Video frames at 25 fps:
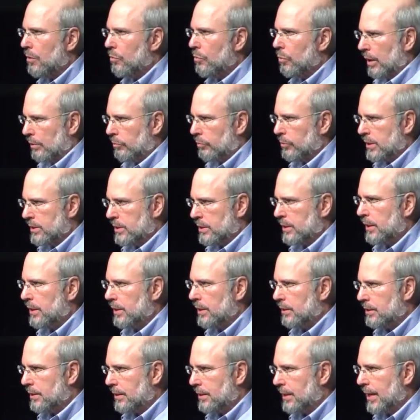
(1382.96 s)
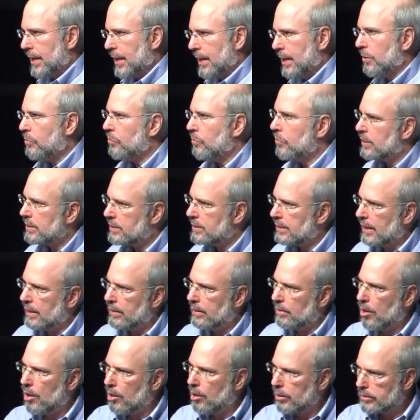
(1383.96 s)
what we're seeing today was then
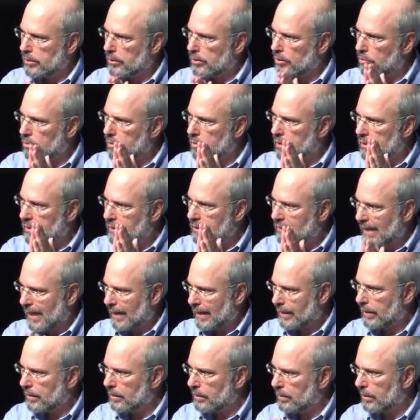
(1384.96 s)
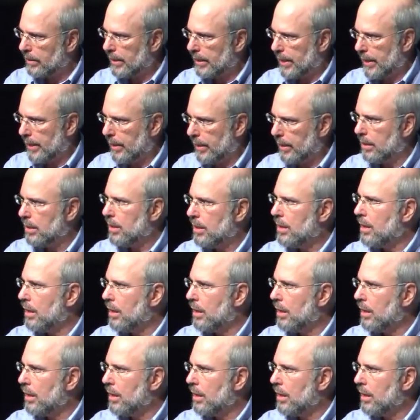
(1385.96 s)
also the second leg